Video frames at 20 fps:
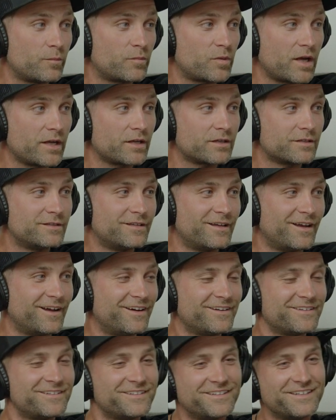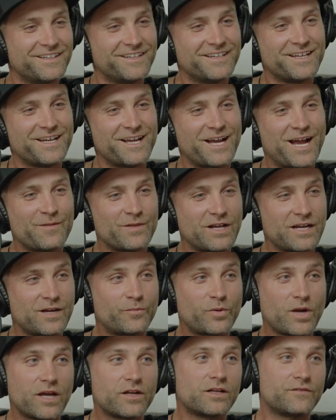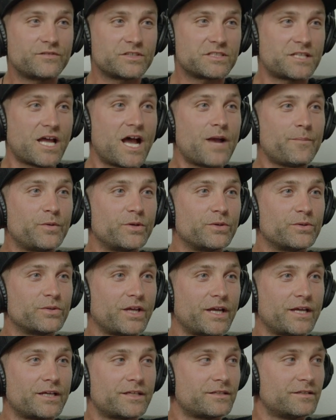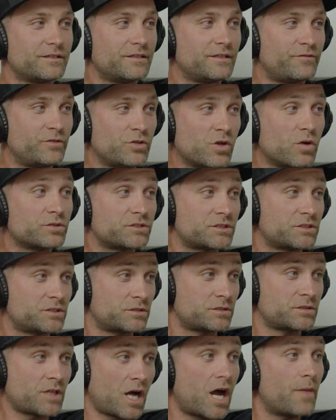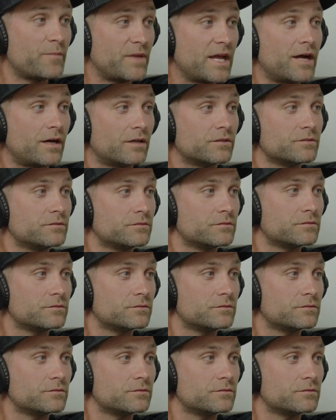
I'm probably gonna have to stop you. Like, if you don't calm down.